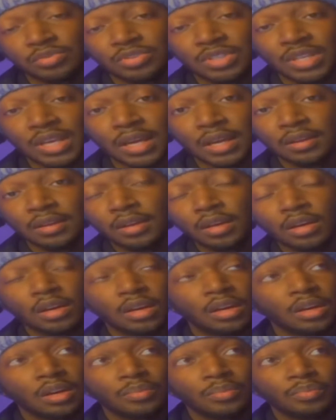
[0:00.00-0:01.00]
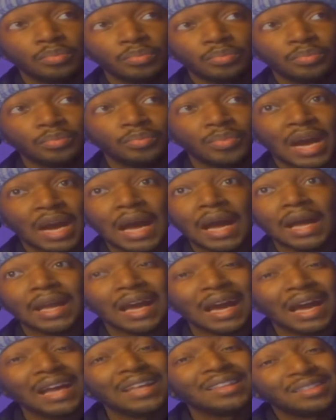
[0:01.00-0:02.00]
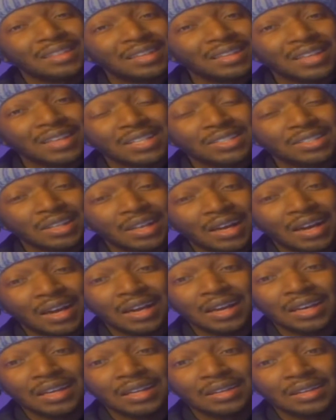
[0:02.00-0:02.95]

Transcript: dead. I think that's a lie.